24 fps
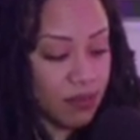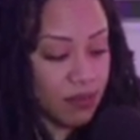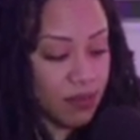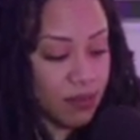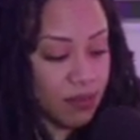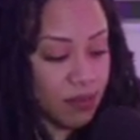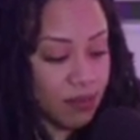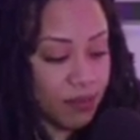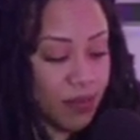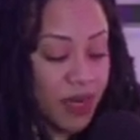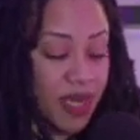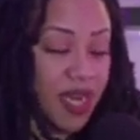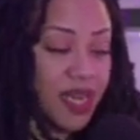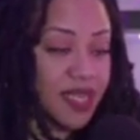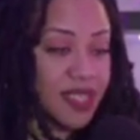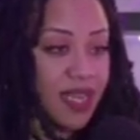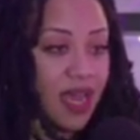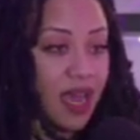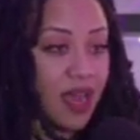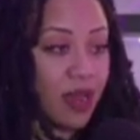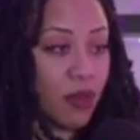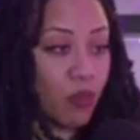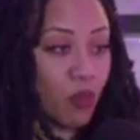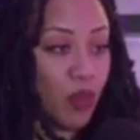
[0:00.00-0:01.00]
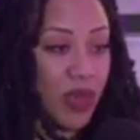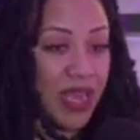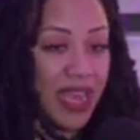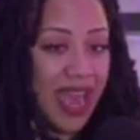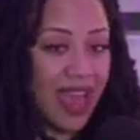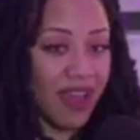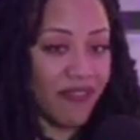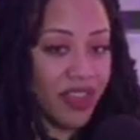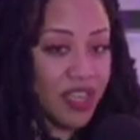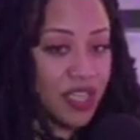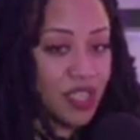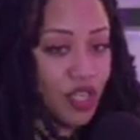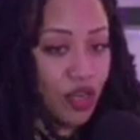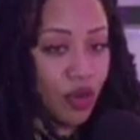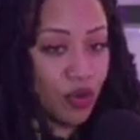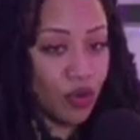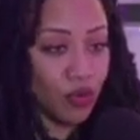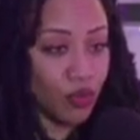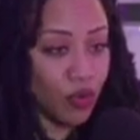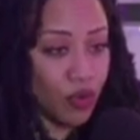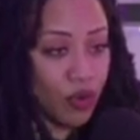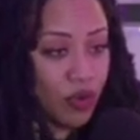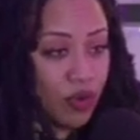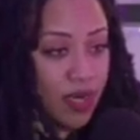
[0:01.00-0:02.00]
Because we have
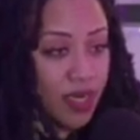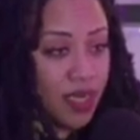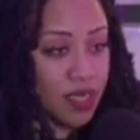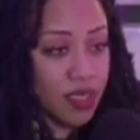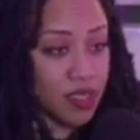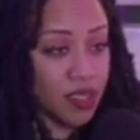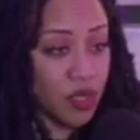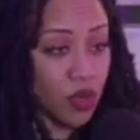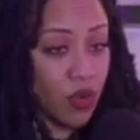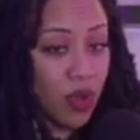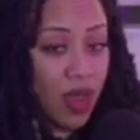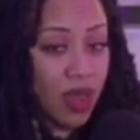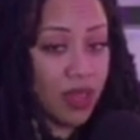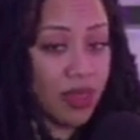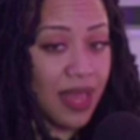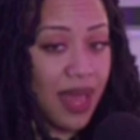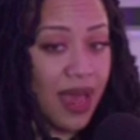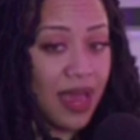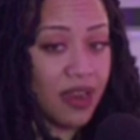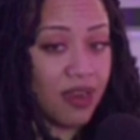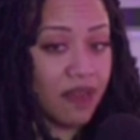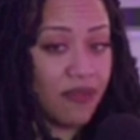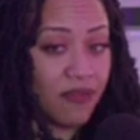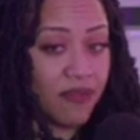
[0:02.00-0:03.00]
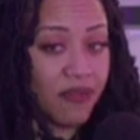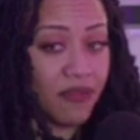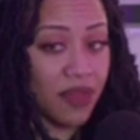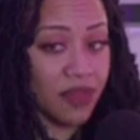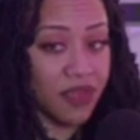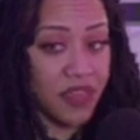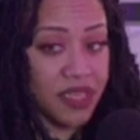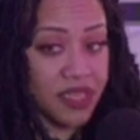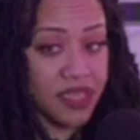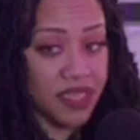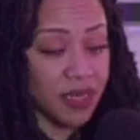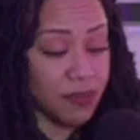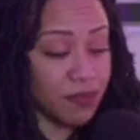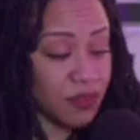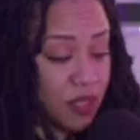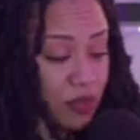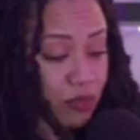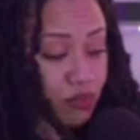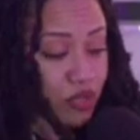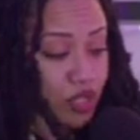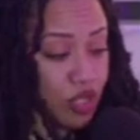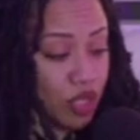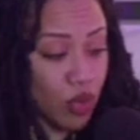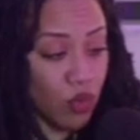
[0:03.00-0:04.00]
internal organs, so a lot of the
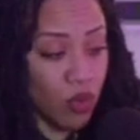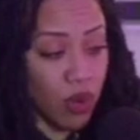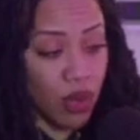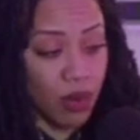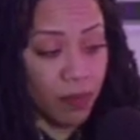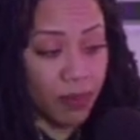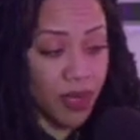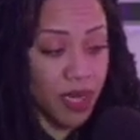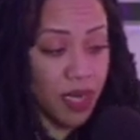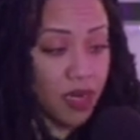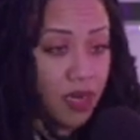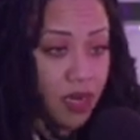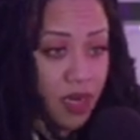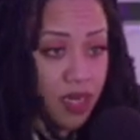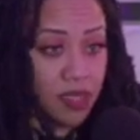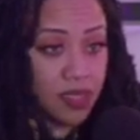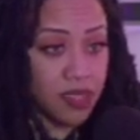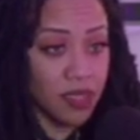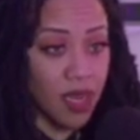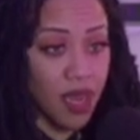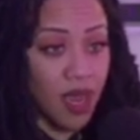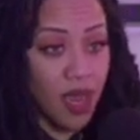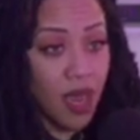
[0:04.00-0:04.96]
symptoms show up in us.